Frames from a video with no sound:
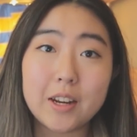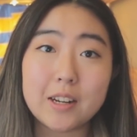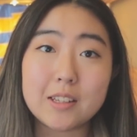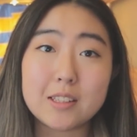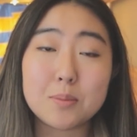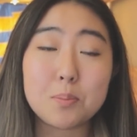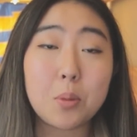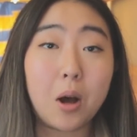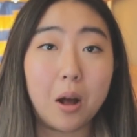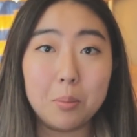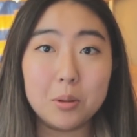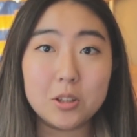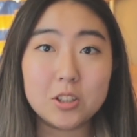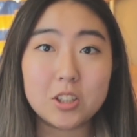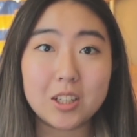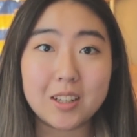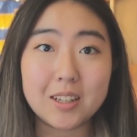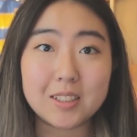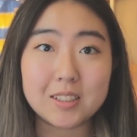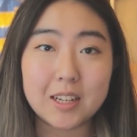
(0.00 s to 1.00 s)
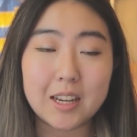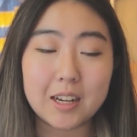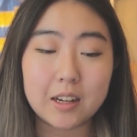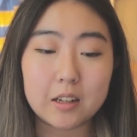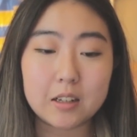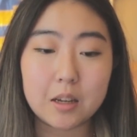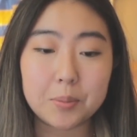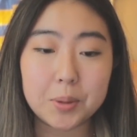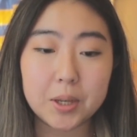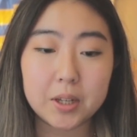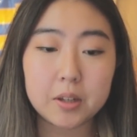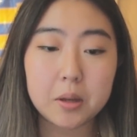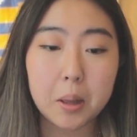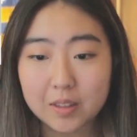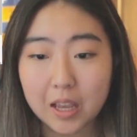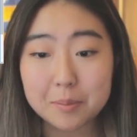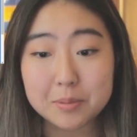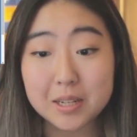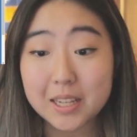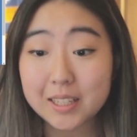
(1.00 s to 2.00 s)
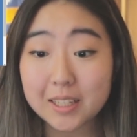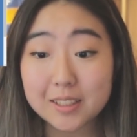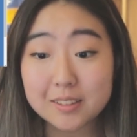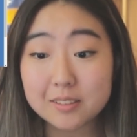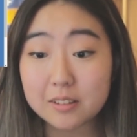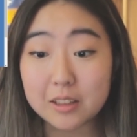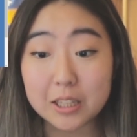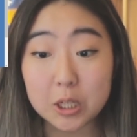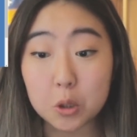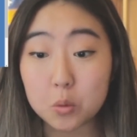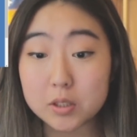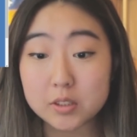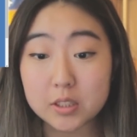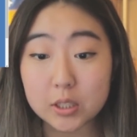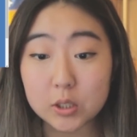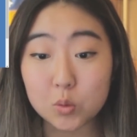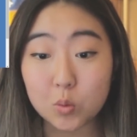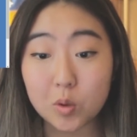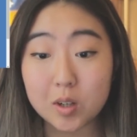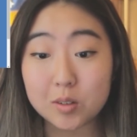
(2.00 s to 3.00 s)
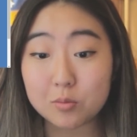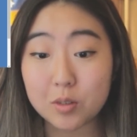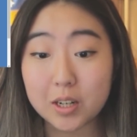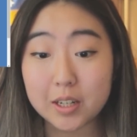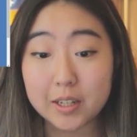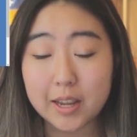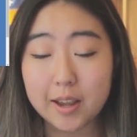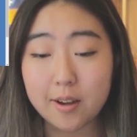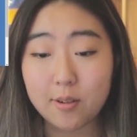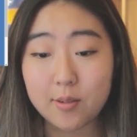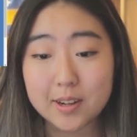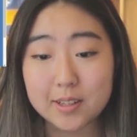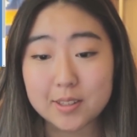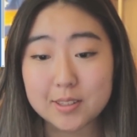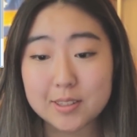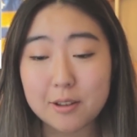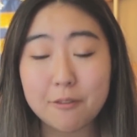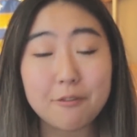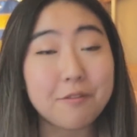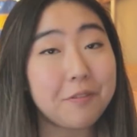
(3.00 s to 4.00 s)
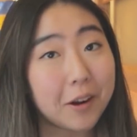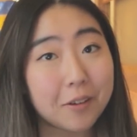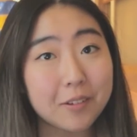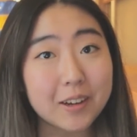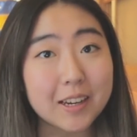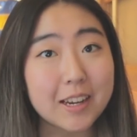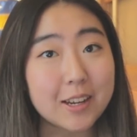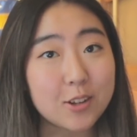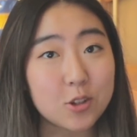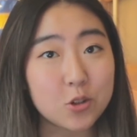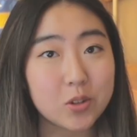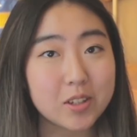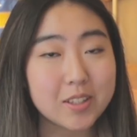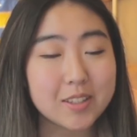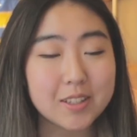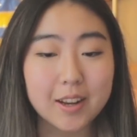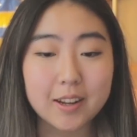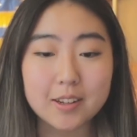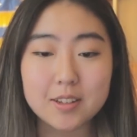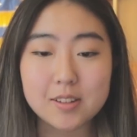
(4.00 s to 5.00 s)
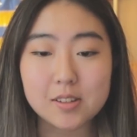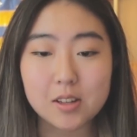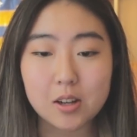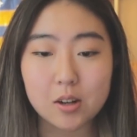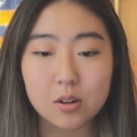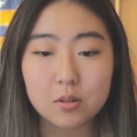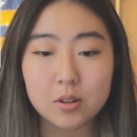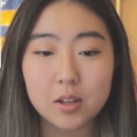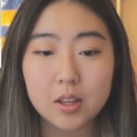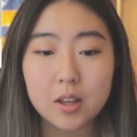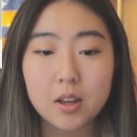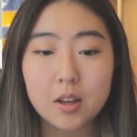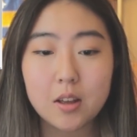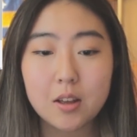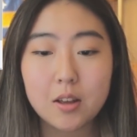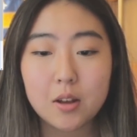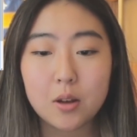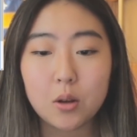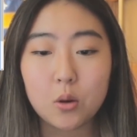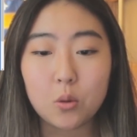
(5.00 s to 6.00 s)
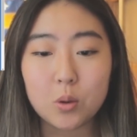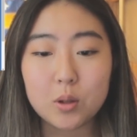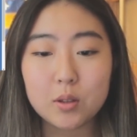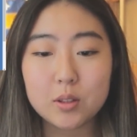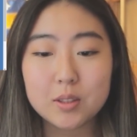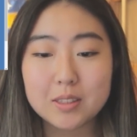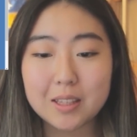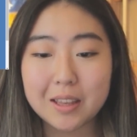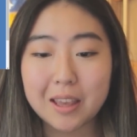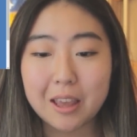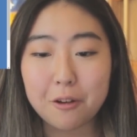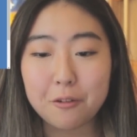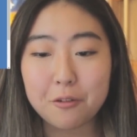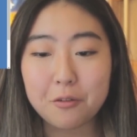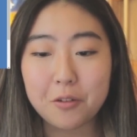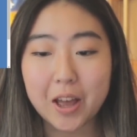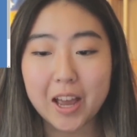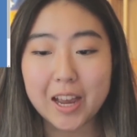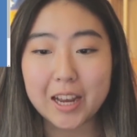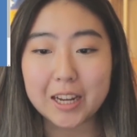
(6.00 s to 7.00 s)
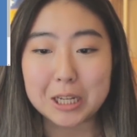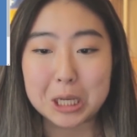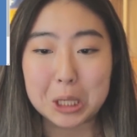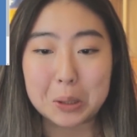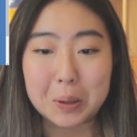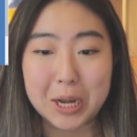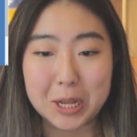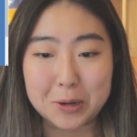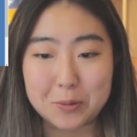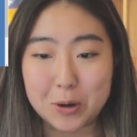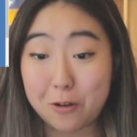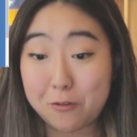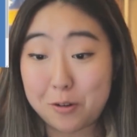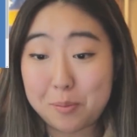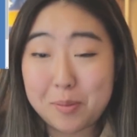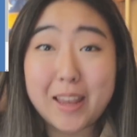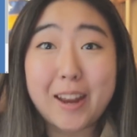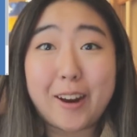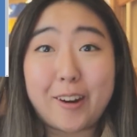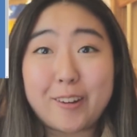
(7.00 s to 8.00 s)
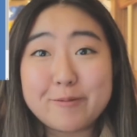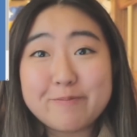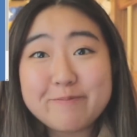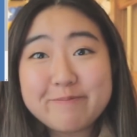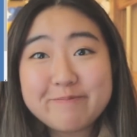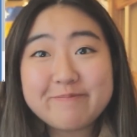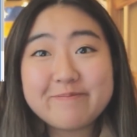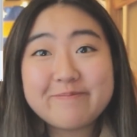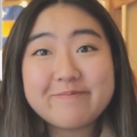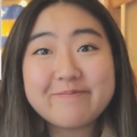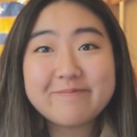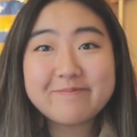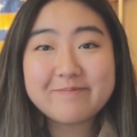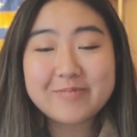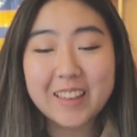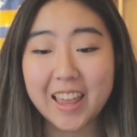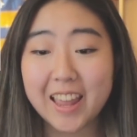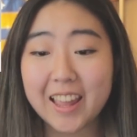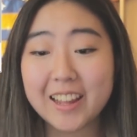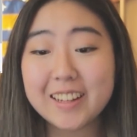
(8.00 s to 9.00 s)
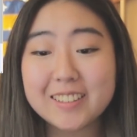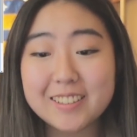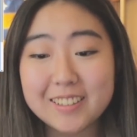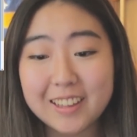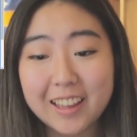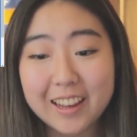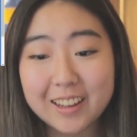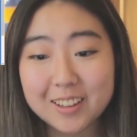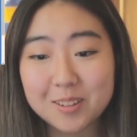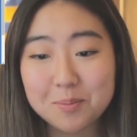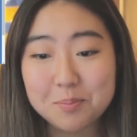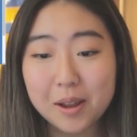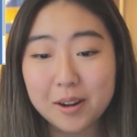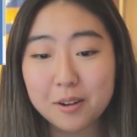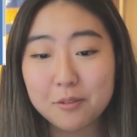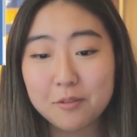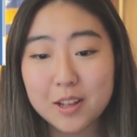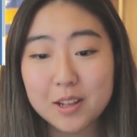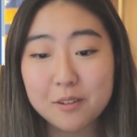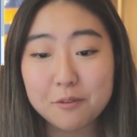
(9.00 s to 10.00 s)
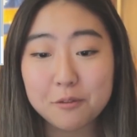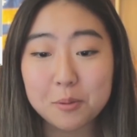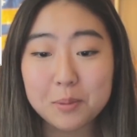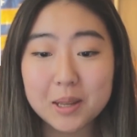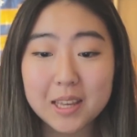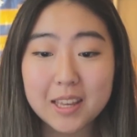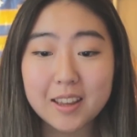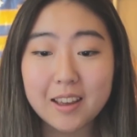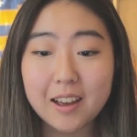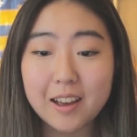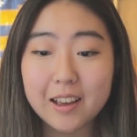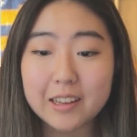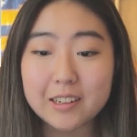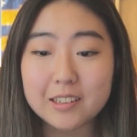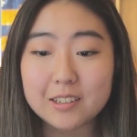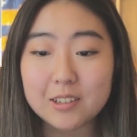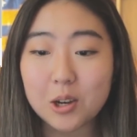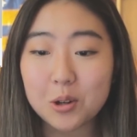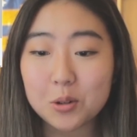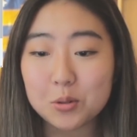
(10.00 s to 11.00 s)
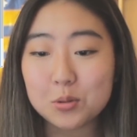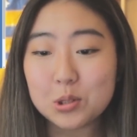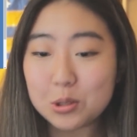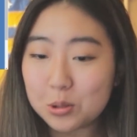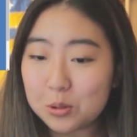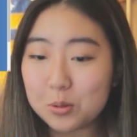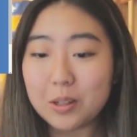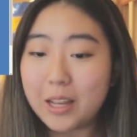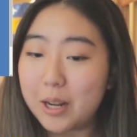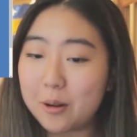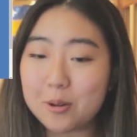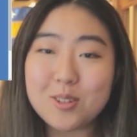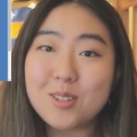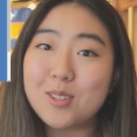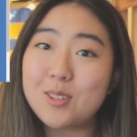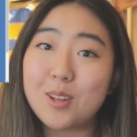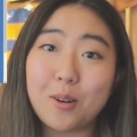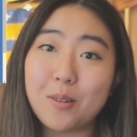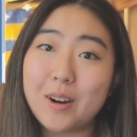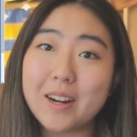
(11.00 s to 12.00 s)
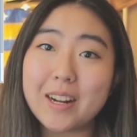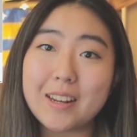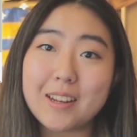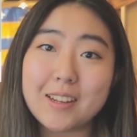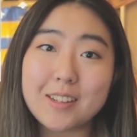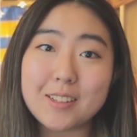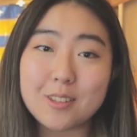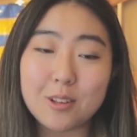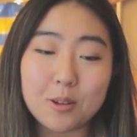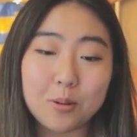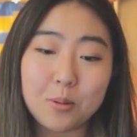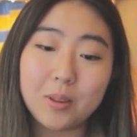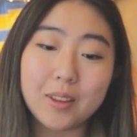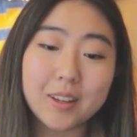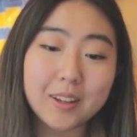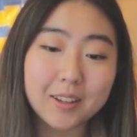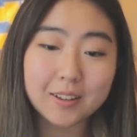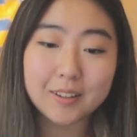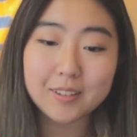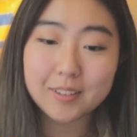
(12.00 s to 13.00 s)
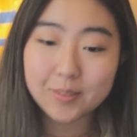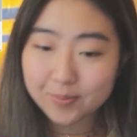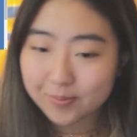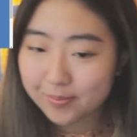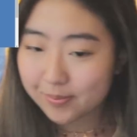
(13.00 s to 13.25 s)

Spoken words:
that is publishing as an academic. I'm taking Linguistics 1 right now and it's very interesting, so we'll see if I go anywhere from there. And like, benefit for me, I know 2 languages already, so like,